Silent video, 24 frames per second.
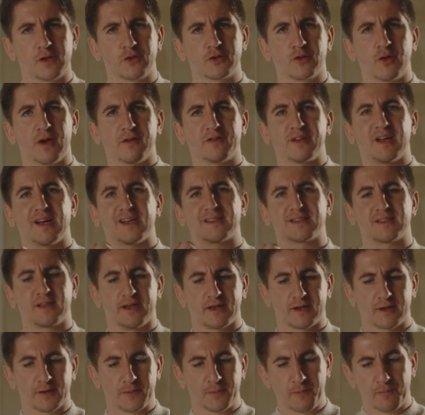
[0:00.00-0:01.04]
all, you have the
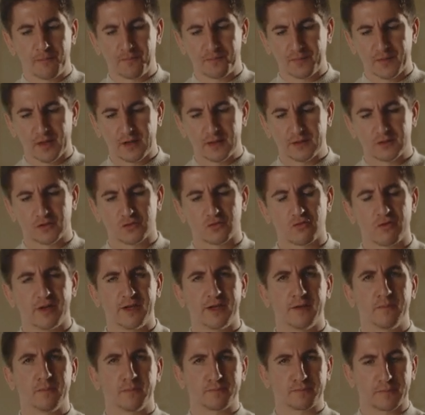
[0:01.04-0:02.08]
attack. It's
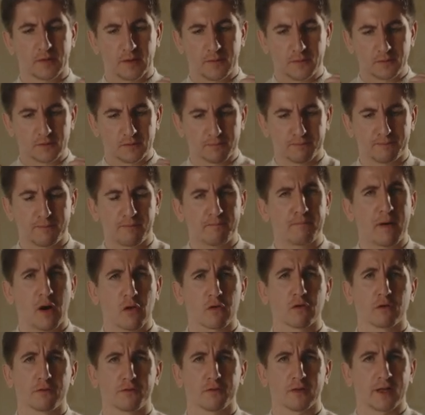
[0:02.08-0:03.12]
really
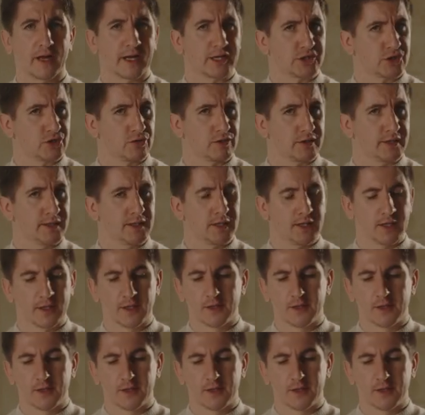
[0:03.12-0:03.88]
powerful actually.